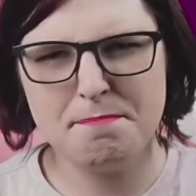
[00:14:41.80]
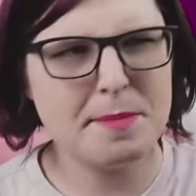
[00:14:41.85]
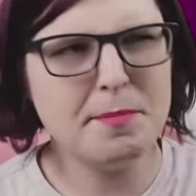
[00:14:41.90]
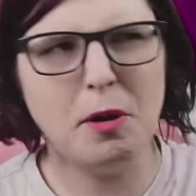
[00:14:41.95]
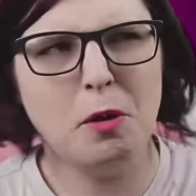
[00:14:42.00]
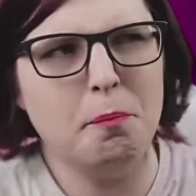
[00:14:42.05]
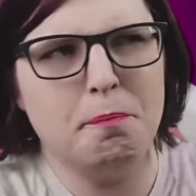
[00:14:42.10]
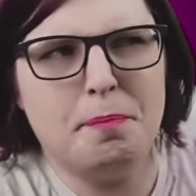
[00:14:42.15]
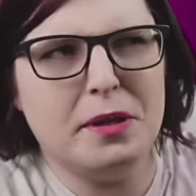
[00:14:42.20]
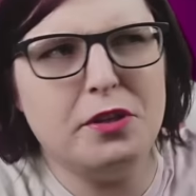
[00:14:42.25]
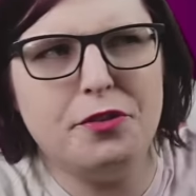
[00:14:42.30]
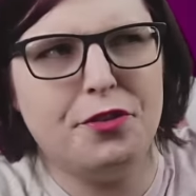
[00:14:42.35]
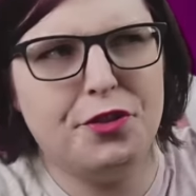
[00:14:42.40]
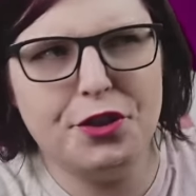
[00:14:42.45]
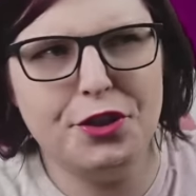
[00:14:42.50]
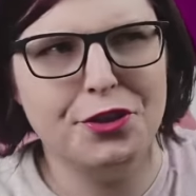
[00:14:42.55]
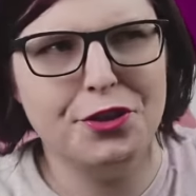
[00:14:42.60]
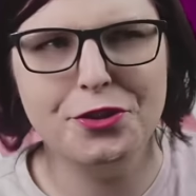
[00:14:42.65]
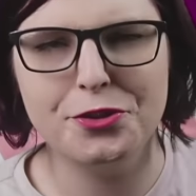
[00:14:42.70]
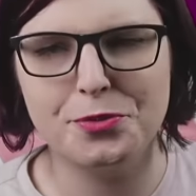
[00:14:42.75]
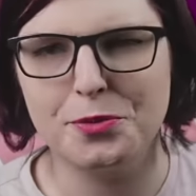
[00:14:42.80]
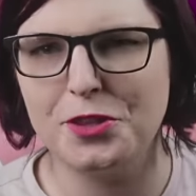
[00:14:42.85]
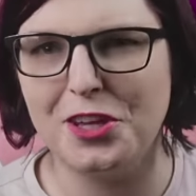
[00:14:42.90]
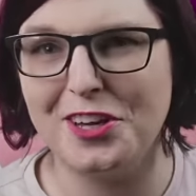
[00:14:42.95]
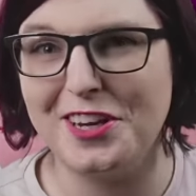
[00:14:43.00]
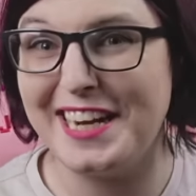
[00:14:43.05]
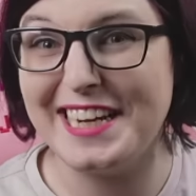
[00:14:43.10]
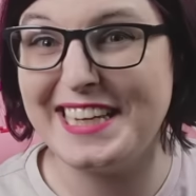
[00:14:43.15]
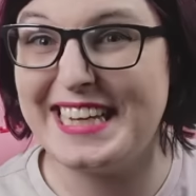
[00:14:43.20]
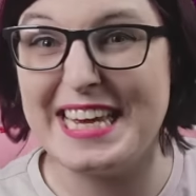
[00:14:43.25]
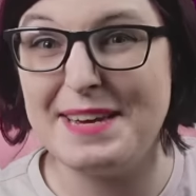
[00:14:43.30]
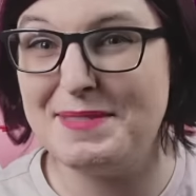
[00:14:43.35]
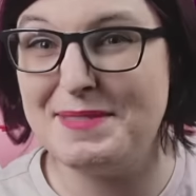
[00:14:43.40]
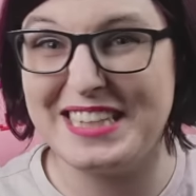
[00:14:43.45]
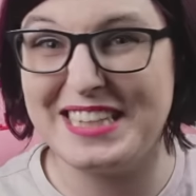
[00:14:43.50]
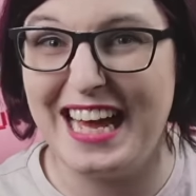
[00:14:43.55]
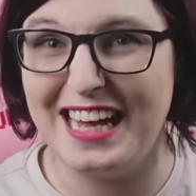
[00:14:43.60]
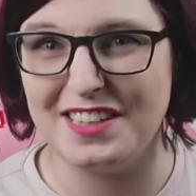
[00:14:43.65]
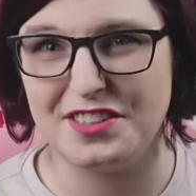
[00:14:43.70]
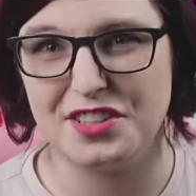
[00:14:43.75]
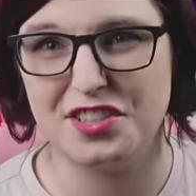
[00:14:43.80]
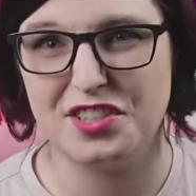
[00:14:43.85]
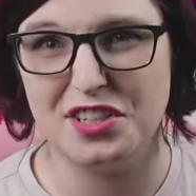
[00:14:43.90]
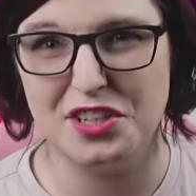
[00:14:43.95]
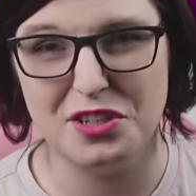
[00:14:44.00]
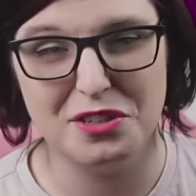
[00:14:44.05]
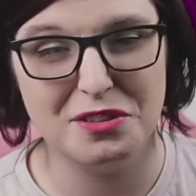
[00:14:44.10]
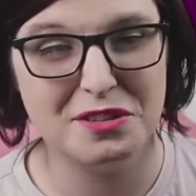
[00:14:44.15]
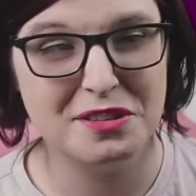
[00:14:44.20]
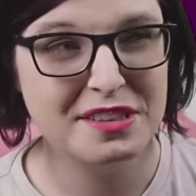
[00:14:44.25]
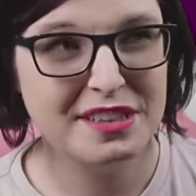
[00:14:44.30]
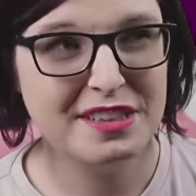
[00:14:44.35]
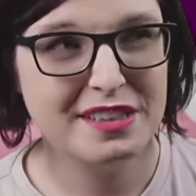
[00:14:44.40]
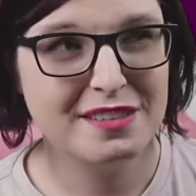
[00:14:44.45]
People build those without any game attached, so